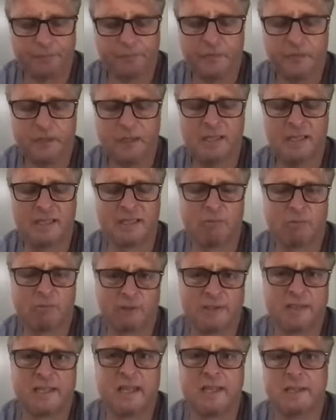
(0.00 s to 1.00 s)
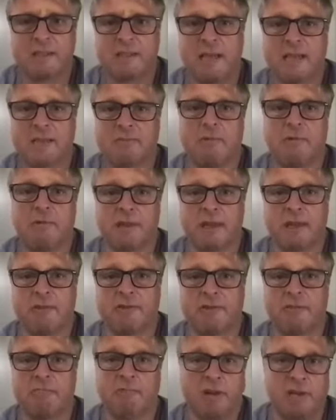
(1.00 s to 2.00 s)
There's a one sentence ask with your
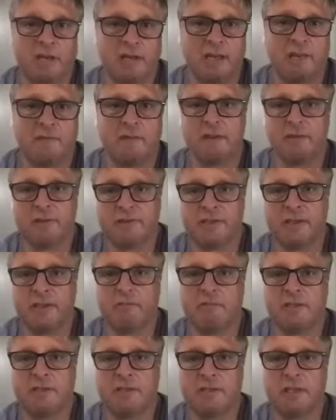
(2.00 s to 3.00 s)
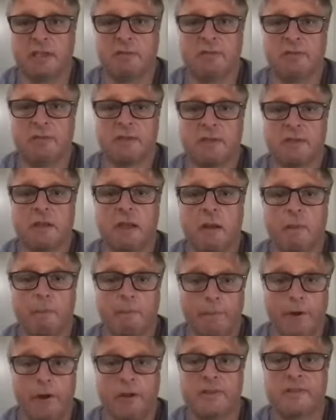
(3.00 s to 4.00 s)
accountant when you need a VAT receipt and when you don't.
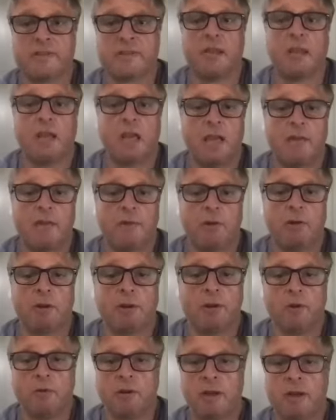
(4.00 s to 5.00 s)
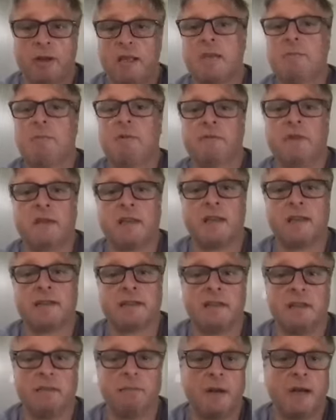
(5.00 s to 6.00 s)
But if you are not claiming
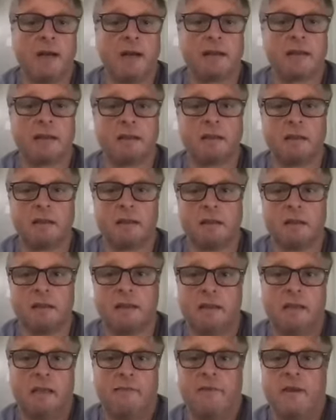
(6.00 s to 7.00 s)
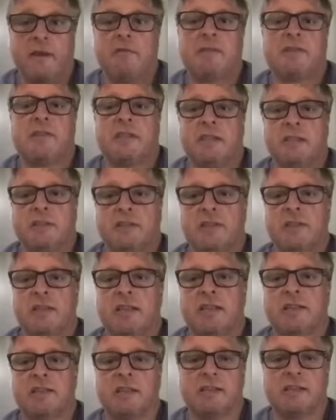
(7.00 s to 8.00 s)
VAT back, a VAT receipt doesn't
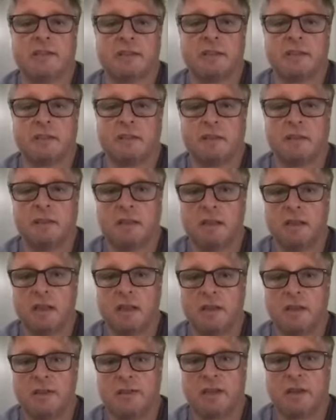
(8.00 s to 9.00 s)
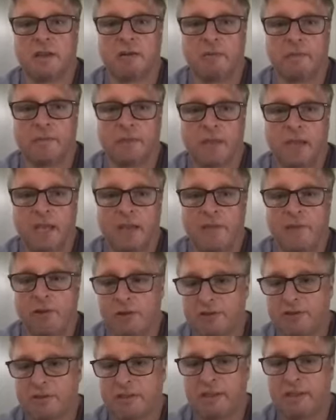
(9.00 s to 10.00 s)
exist. So if you're
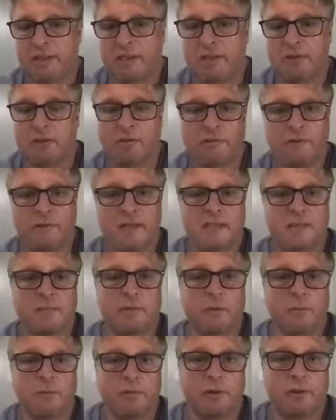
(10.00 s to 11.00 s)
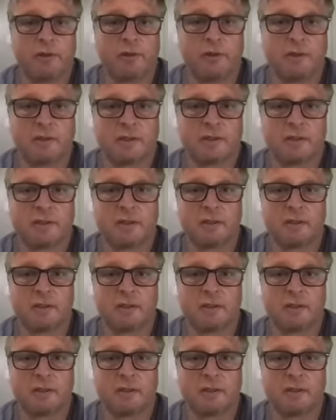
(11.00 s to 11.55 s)
selling like non-VATable products,